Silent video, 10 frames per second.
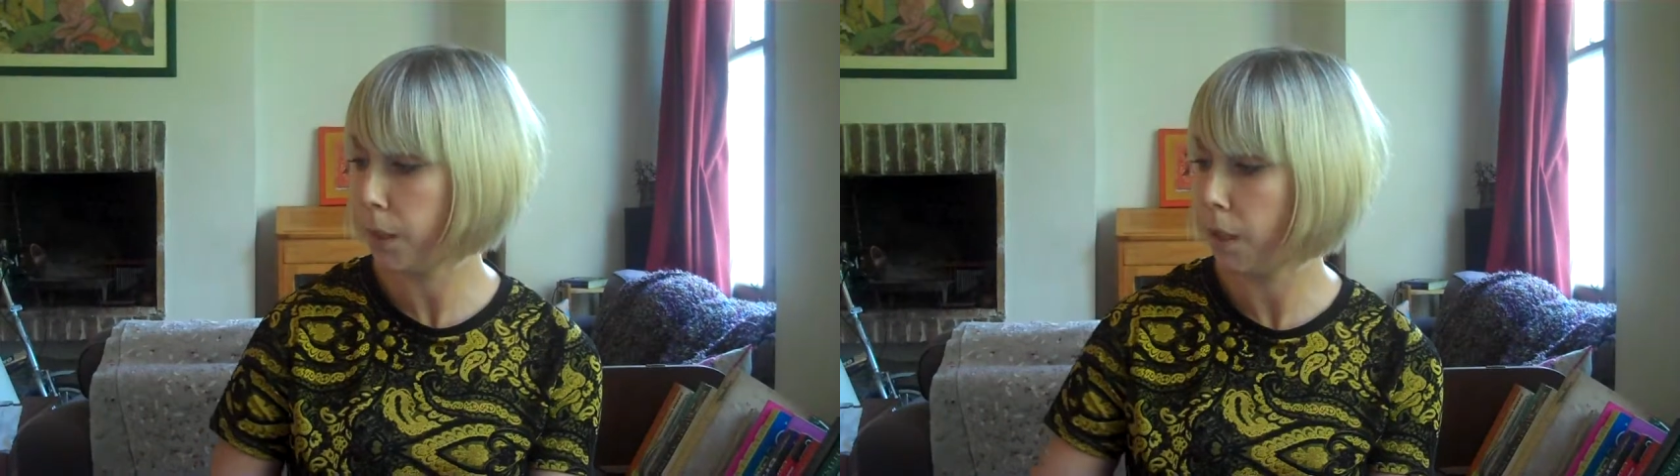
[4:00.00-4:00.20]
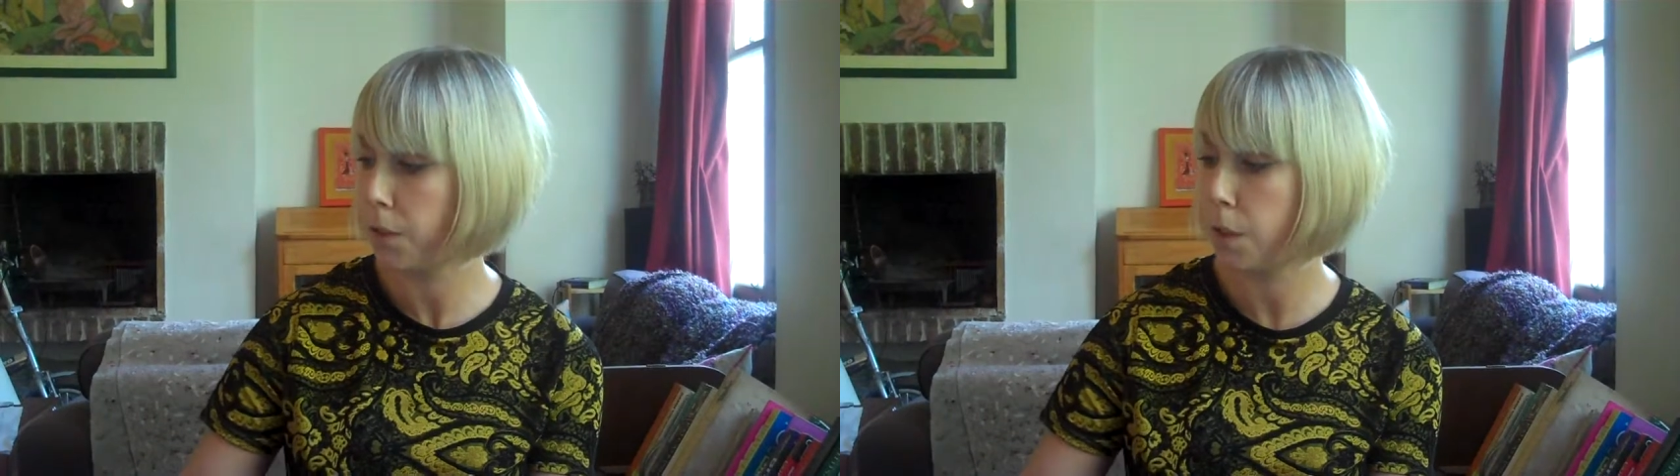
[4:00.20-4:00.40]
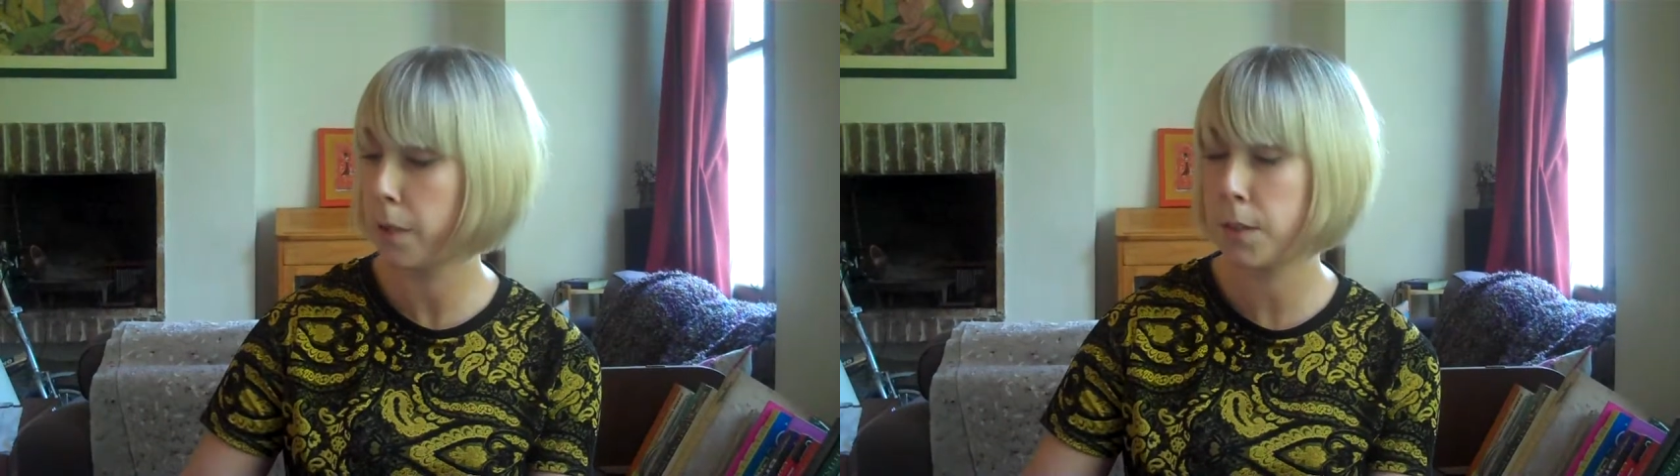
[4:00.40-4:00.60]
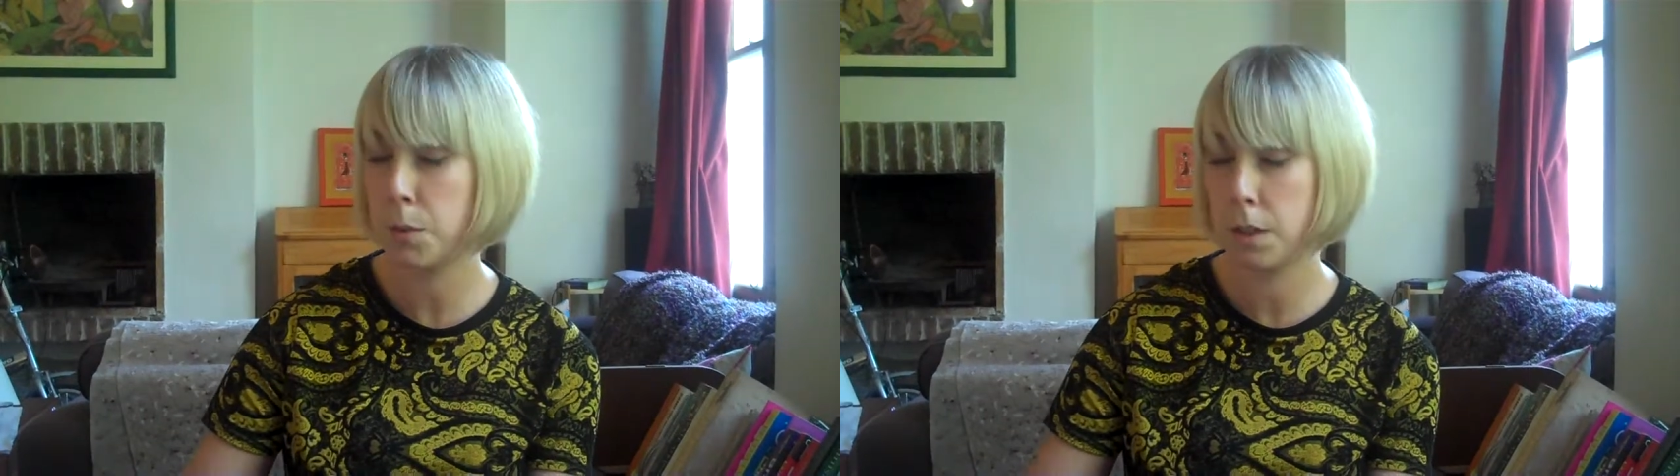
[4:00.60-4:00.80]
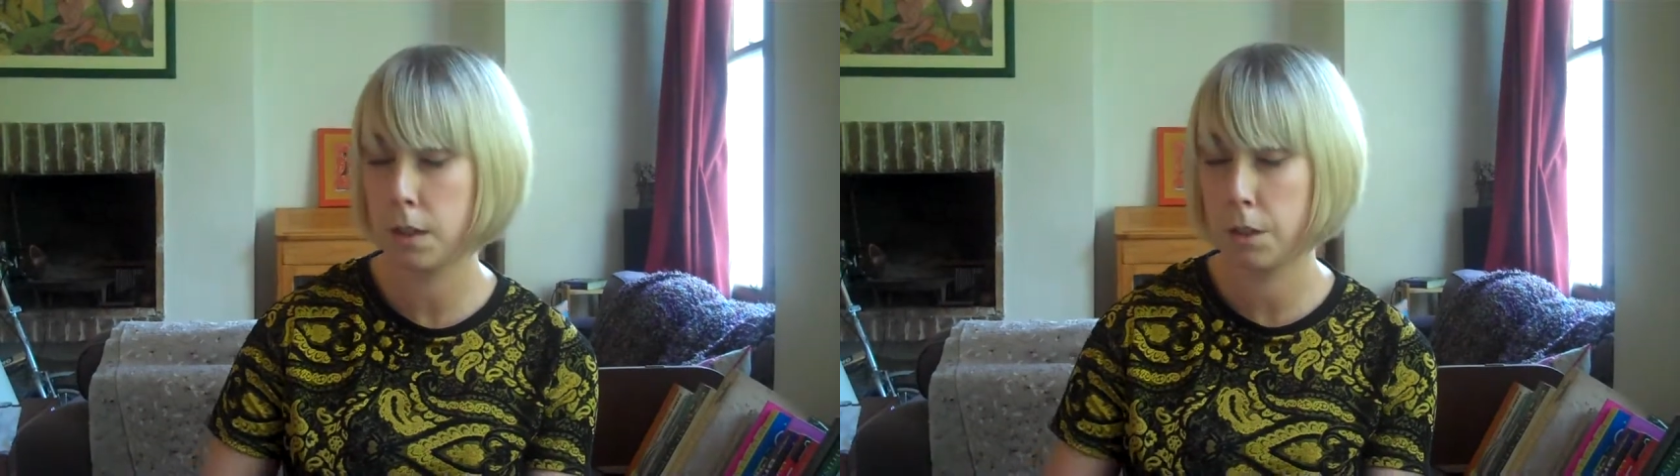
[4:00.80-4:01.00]
So this
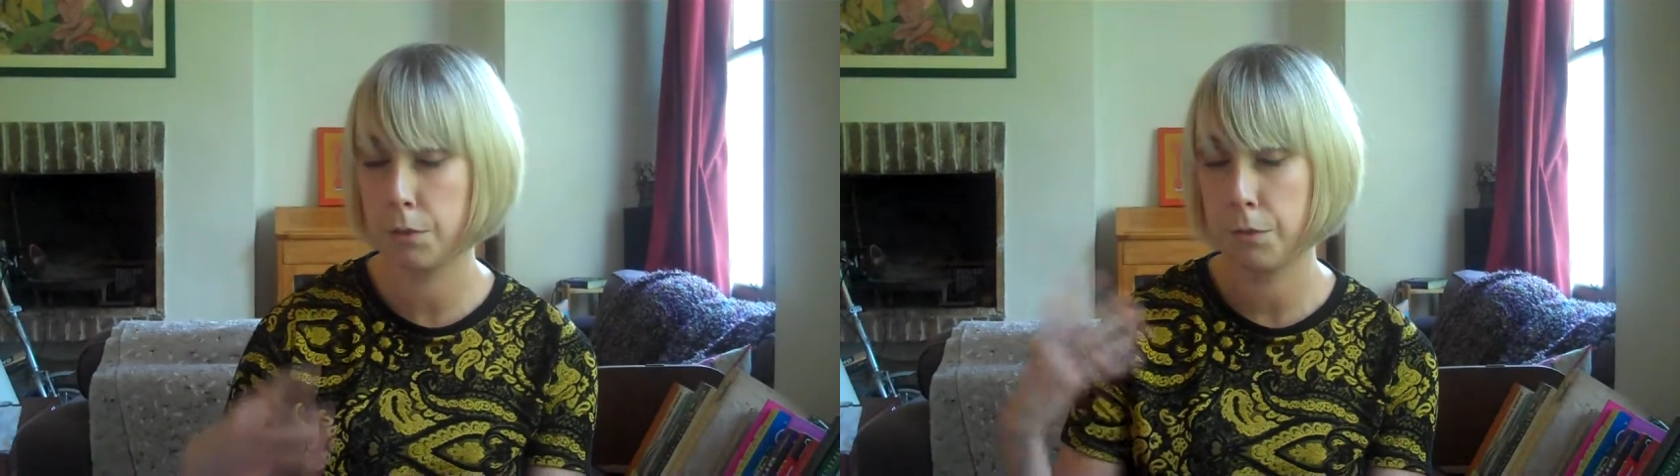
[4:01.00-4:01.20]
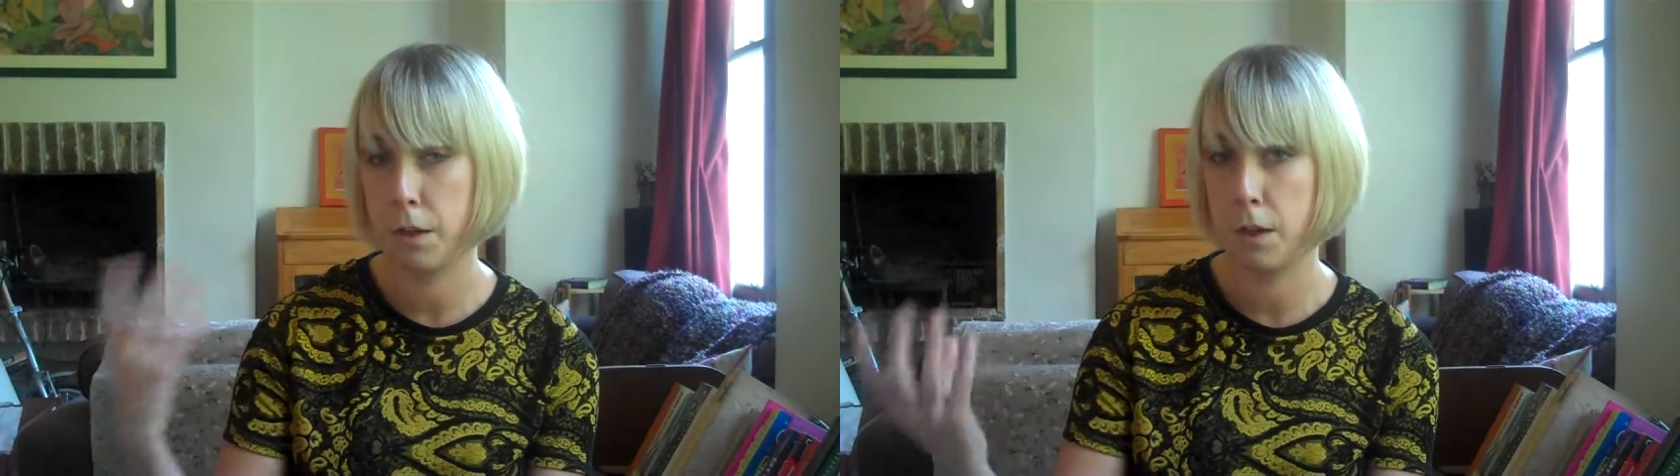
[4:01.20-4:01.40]
was the kind of